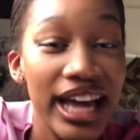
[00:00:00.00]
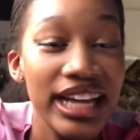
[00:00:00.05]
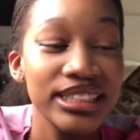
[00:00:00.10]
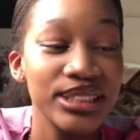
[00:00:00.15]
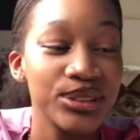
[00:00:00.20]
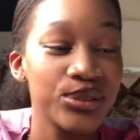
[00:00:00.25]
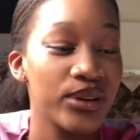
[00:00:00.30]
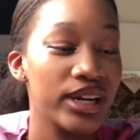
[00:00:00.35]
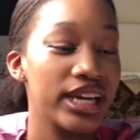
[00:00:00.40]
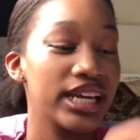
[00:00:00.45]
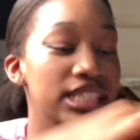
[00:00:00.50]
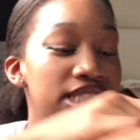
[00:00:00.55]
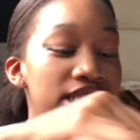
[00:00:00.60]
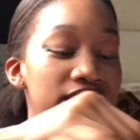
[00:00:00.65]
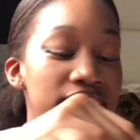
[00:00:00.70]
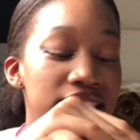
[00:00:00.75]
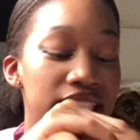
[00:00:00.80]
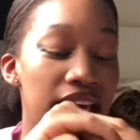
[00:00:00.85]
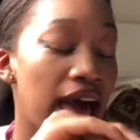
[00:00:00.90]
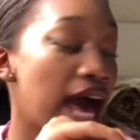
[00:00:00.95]

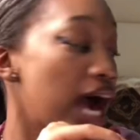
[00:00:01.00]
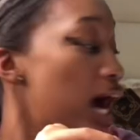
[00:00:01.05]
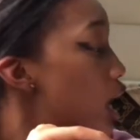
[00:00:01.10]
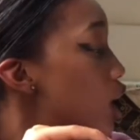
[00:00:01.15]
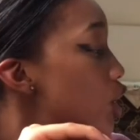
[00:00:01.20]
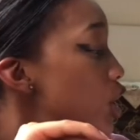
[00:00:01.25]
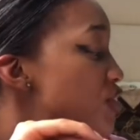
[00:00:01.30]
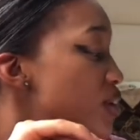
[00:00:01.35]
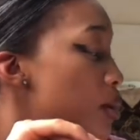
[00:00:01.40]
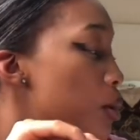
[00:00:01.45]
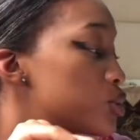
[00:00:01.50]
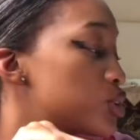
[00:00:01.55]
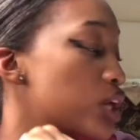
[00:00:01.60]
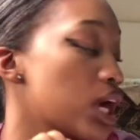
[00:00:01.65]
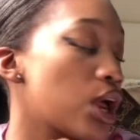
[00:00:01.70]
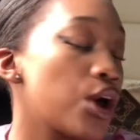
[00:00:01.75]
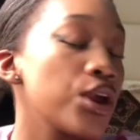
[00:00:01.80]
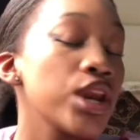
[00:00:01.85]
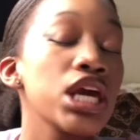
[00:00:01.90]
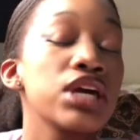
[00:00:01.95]
anyways only if, was,
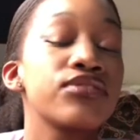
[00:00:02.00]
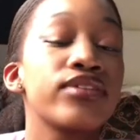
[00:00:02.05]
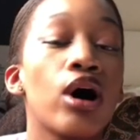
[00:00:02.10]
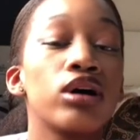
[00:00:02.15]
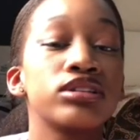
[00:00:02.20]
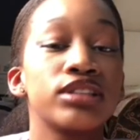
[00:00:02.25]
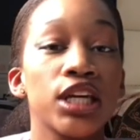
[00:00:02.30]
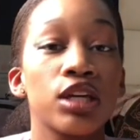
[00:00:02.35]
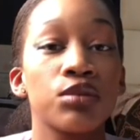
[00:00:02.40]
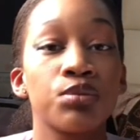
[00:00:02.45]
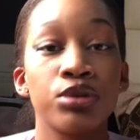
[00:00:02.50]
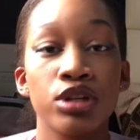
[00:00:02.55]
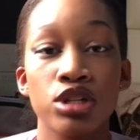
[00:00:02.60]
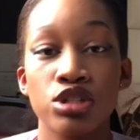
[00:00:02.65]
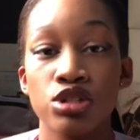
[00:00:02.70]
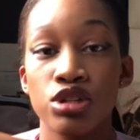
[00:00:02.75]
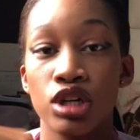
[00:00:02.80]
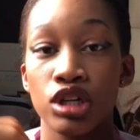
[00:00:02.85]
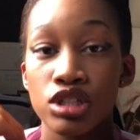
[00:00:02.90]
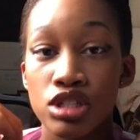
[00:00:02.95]
only if i'll take
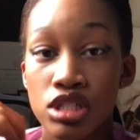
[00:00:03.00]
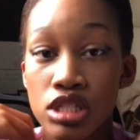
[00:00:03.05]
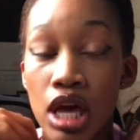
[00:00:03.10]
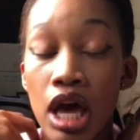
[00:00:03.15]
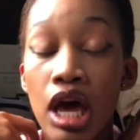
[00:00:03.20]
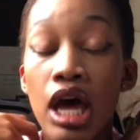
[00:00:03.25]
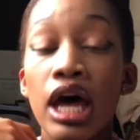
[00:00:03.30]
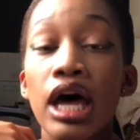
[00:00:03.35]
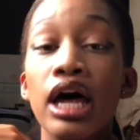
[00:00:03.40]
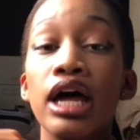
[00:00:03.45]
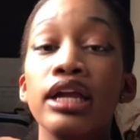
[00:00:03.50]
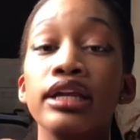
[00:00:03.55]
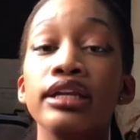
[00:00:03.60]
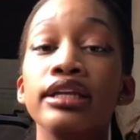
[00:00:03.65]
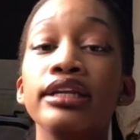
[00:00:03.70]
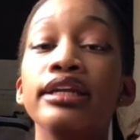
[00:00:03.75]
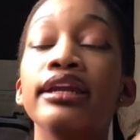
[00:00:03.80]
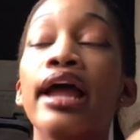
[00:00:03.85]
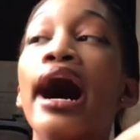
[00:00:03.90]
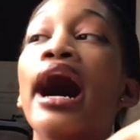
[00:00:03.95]
pictures
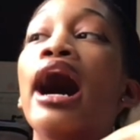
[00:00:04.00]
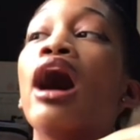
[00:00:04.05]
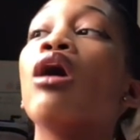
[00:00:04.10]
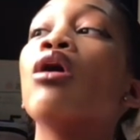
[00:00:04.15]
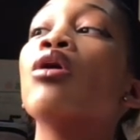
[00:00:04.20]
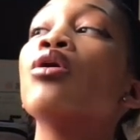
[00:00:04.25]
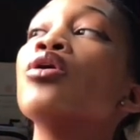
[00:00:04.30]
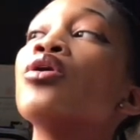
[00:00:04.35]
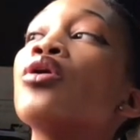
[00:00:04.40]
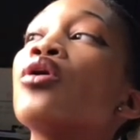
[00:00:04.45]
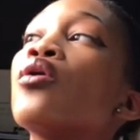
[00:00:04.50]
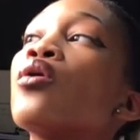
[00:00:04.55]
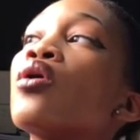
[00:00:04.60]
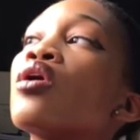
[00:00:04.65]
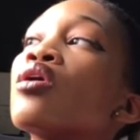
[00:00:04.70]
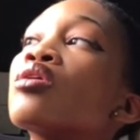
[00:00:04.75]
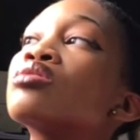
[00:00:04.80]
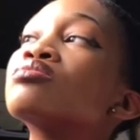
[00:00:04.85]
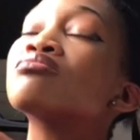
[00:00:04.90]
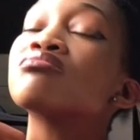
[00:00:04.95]
now
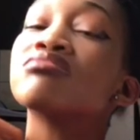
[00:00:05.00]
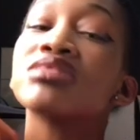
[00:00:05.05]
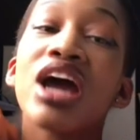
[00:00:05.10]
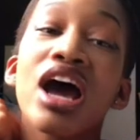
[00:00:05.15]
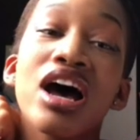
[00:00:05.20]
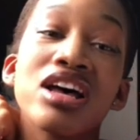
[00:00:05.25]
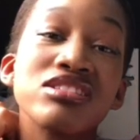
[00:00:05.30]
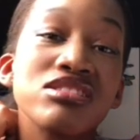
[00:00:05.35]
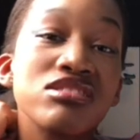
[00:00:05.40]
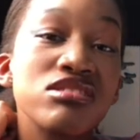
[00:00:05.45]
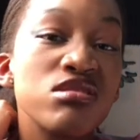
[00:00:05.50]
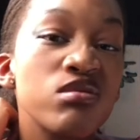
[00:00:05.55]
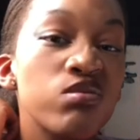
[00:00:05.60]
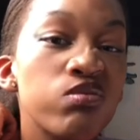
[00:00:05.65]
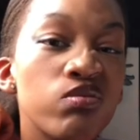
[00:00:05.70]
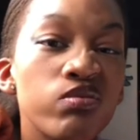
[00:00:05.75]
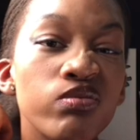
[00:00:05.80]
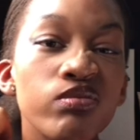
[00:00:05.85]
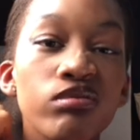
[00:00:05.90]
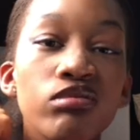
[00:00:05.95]
because
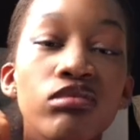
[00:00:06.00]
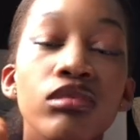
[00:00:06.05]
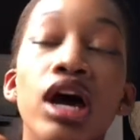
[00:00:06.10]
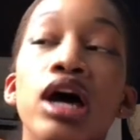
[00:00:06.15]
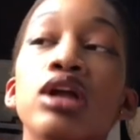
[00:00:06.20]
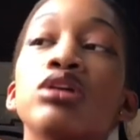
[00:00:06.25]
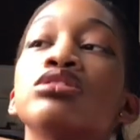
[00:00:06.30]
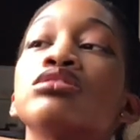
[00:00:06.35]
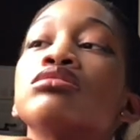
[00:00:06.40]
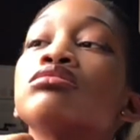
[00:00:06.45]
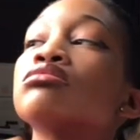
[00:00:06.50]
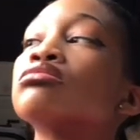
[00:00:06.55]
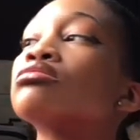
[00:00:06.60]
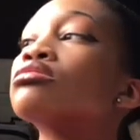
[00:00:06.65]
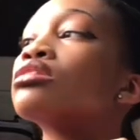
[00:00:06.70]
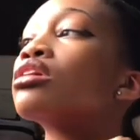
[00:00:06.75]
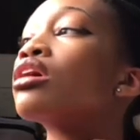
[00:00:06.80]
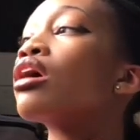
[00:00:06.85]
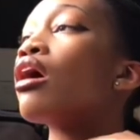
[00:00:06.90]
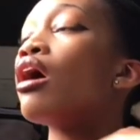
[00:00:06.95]
i don't know
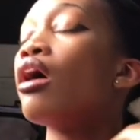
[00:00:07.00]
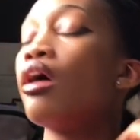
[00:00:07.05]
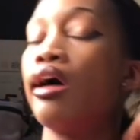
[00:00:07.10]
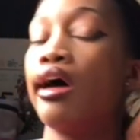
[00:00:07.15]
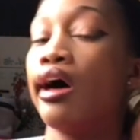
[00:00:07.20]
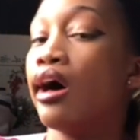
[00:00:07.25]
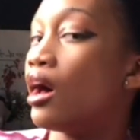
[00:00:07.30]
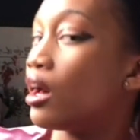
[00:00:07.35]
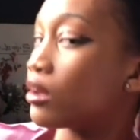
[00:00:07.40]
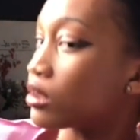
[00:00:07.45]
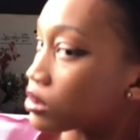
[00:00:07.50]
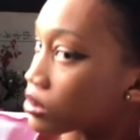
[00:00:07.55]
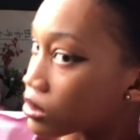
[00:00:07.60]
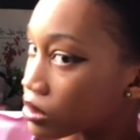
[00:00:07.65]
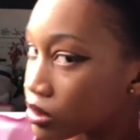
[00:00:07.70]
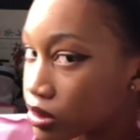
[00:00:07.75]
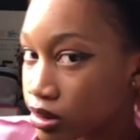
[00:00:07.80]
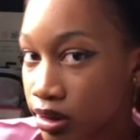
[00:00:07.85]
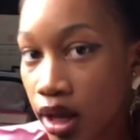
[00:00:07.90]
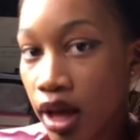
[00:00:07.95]
i don't
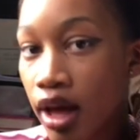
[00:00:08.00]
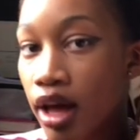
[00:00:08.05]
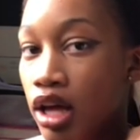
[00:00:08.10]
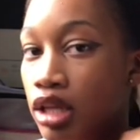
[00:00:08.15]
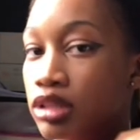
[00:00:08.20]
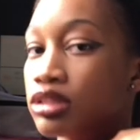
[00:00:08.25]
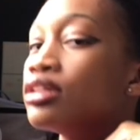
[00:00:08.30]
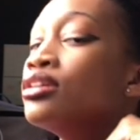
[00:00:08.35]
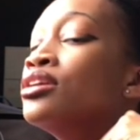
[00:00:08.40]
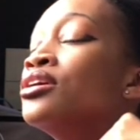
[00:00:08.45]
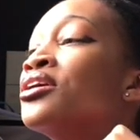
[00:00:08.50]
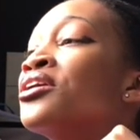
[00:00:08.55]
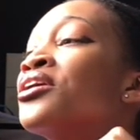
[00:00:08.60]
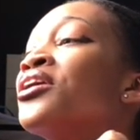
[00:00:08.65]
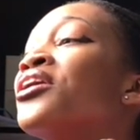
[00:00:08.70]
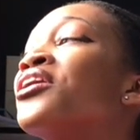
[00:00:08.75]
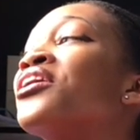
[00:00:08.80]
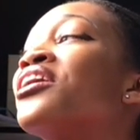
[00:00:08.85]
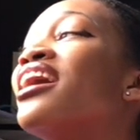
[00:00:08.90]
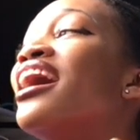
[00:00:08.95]
know i don't
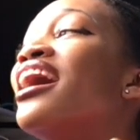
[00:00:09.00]
know